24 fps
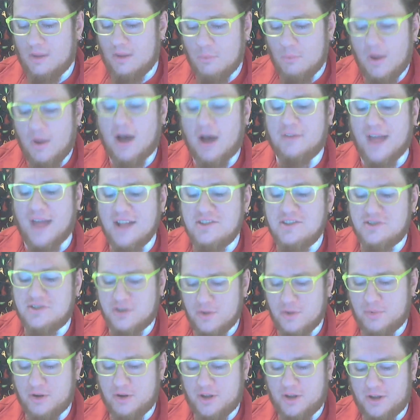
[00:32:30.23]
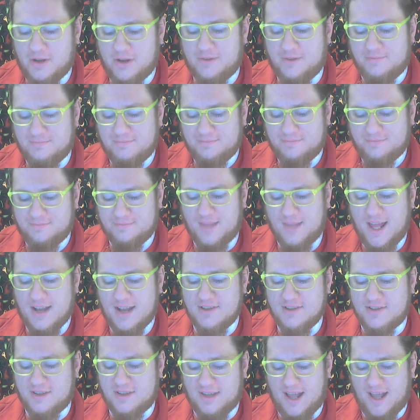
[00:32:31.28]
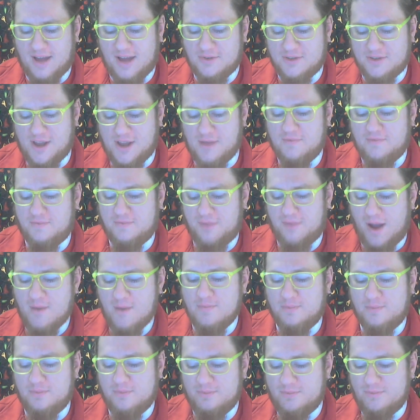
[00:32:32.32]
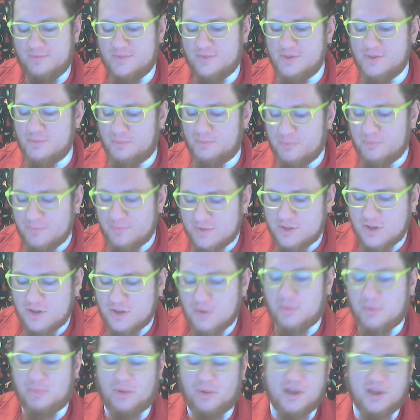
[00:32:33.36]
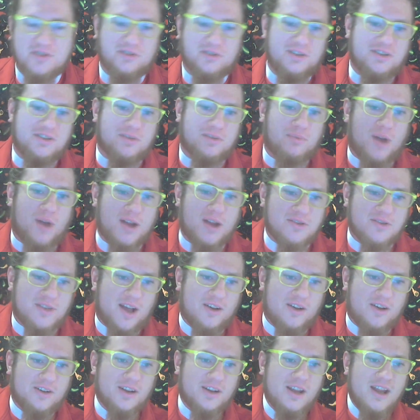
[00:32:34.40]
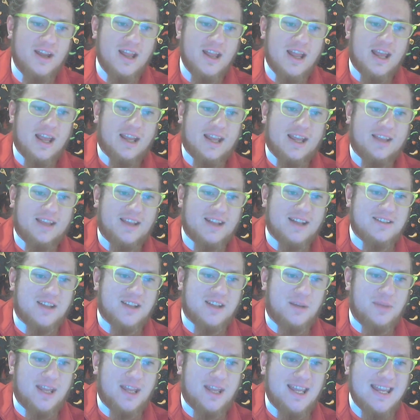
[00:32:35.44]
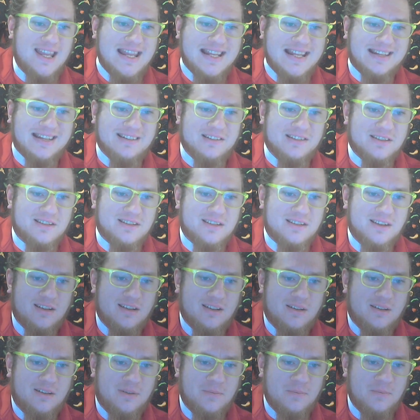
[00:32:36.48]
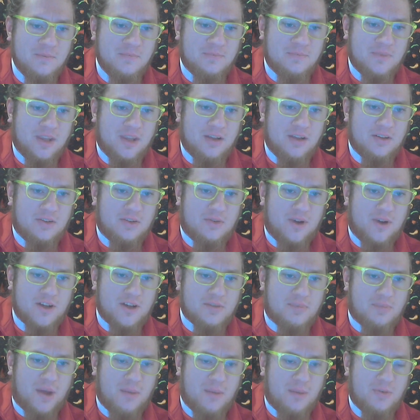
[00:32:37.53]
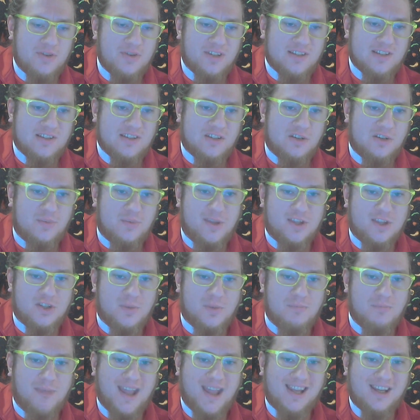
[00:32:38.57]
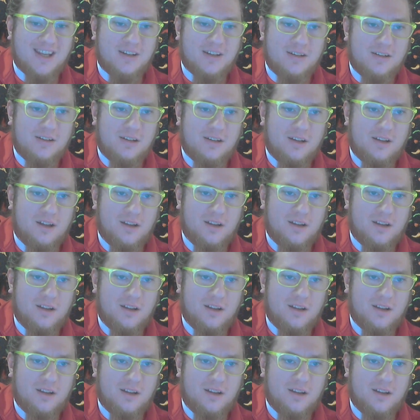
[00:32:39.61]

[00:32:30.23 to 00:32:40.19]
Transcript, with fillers: wow, that's super good. That is that was I'm I'm super pleasantly surprised that one. Again, that's gonna be Eaton's. Crushed peppers, it's gonna be the Jamaican.